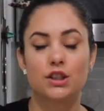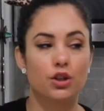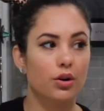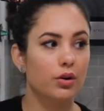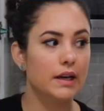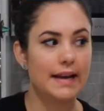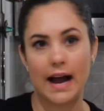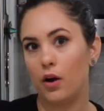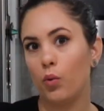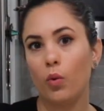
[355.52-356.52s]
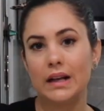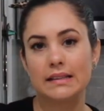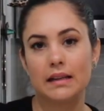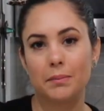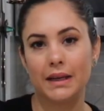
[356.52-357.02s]
So now once
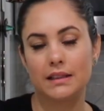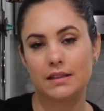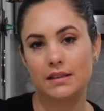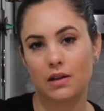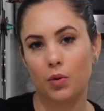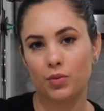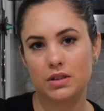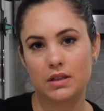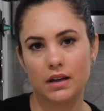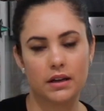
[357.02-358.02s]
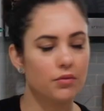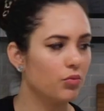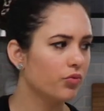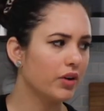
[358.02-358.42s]
the meat is almost done,